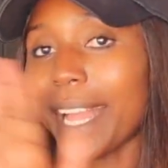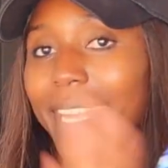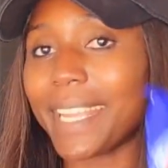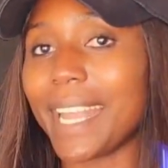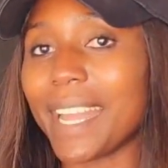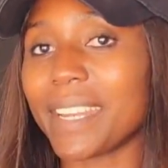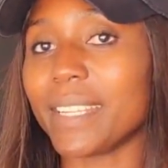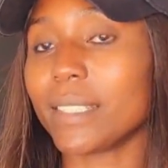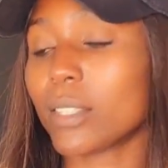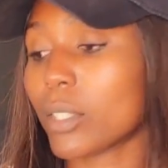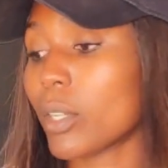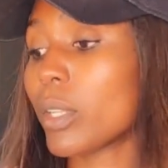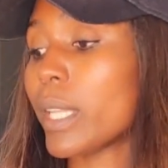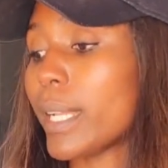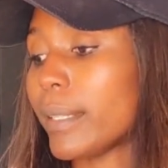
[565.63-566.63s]
I got it
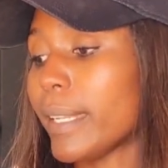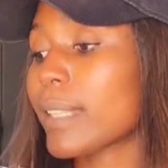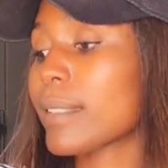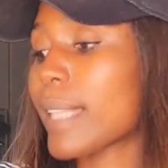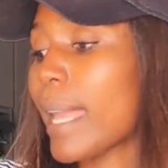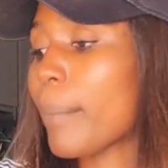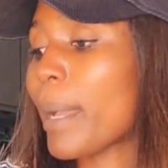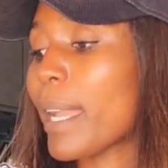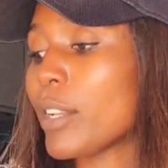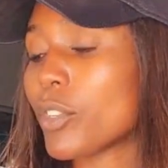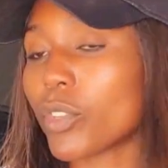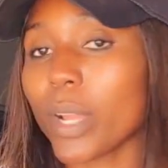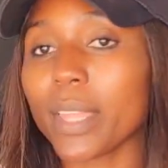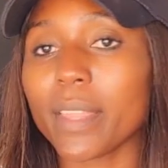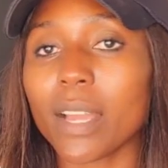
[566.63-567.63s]
so that next time I
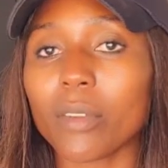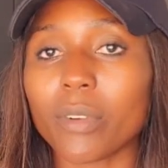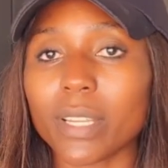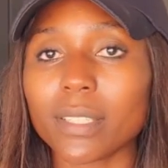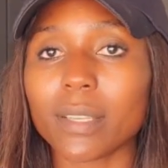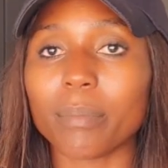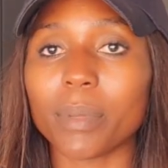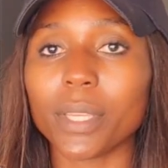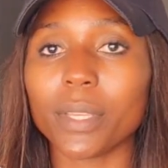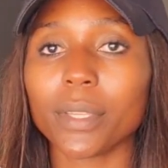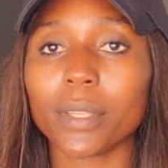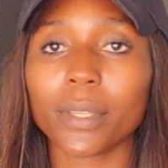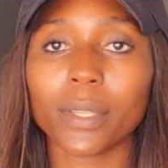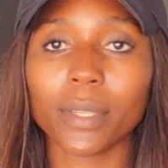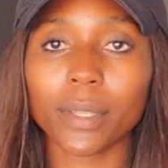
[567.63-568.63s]
try that
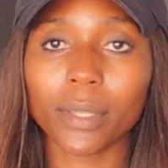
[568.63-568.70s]
recipe